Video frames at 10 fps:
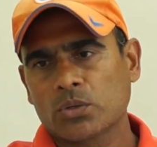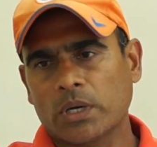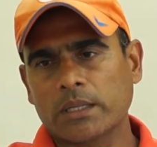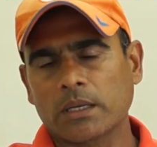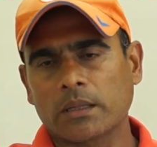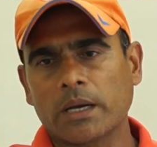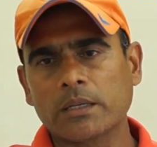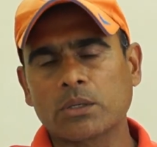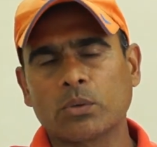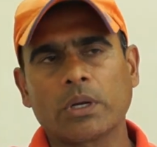So I think that
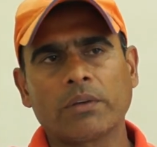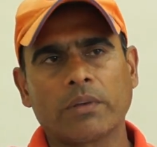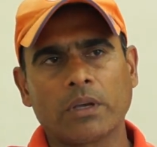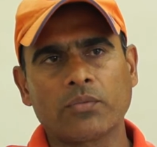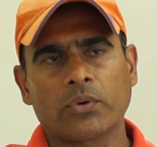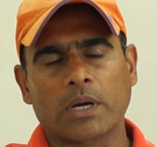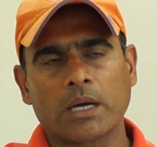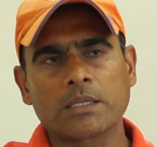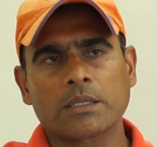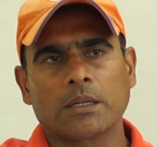is the only way for
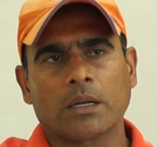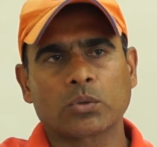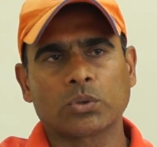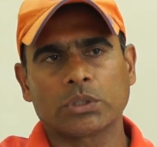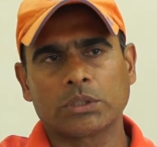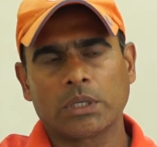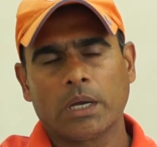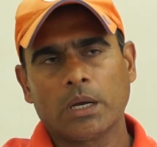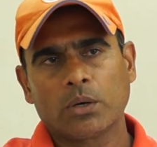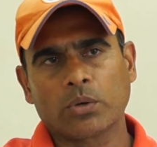us Indian coaches
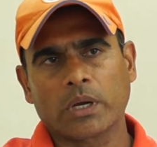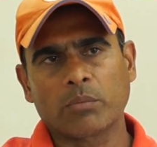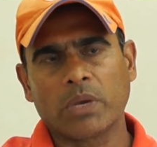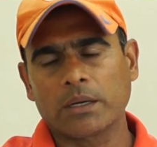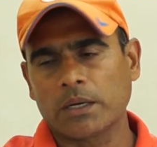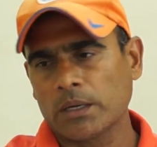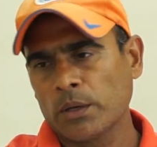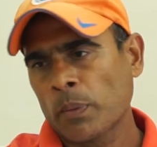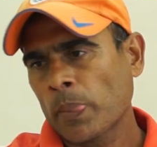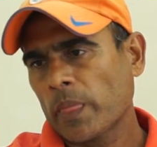to get better.
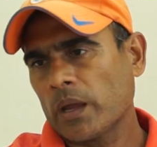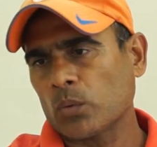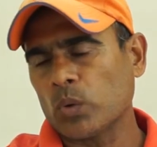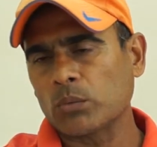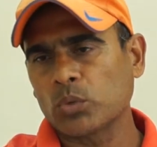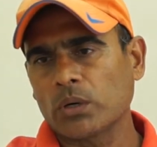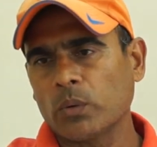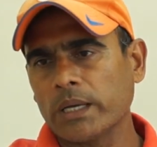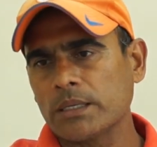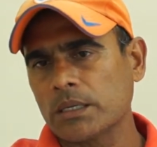And one more
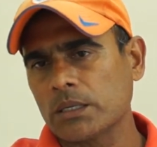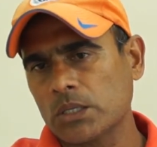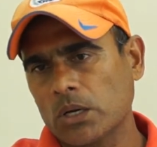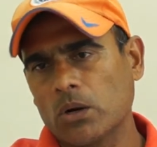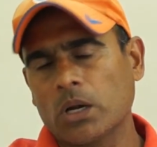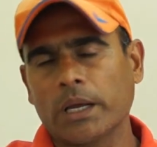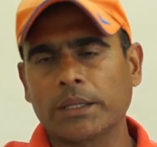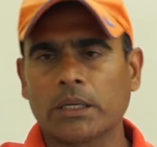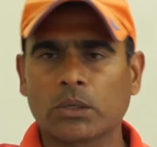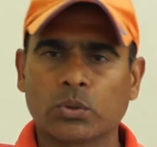advice is all our
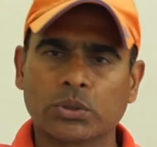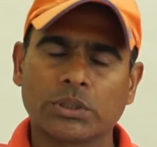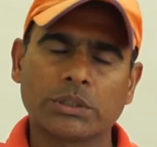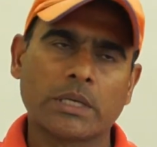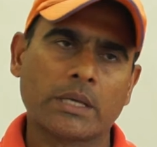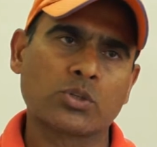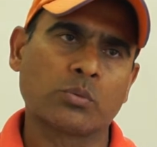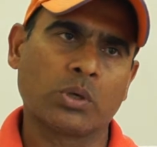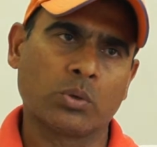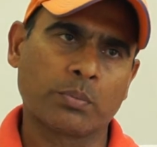Indian coaches has
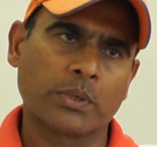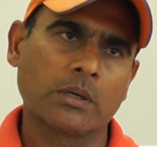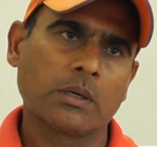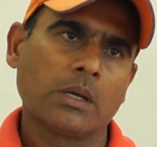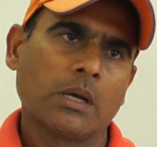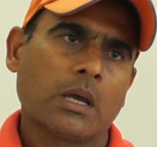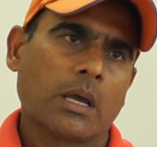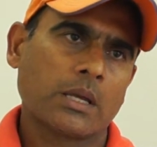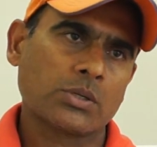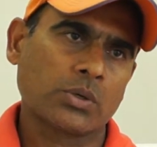to be open,
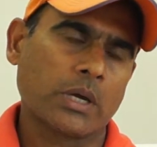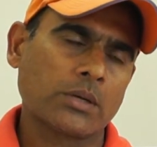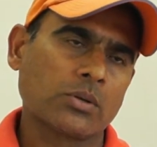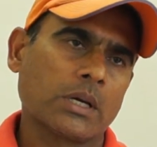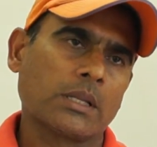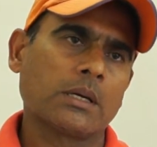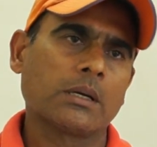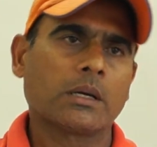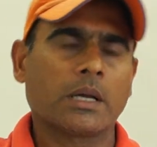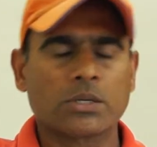has to get together,
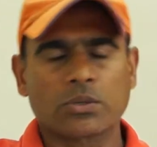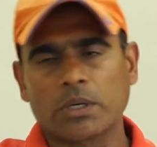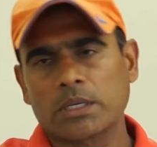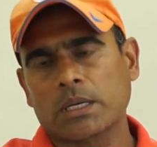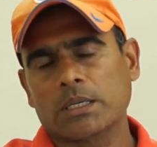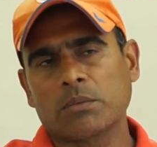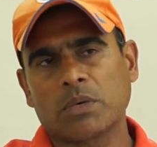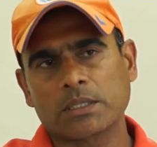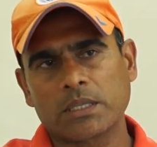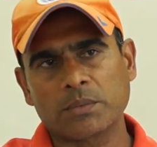has to discuss amongst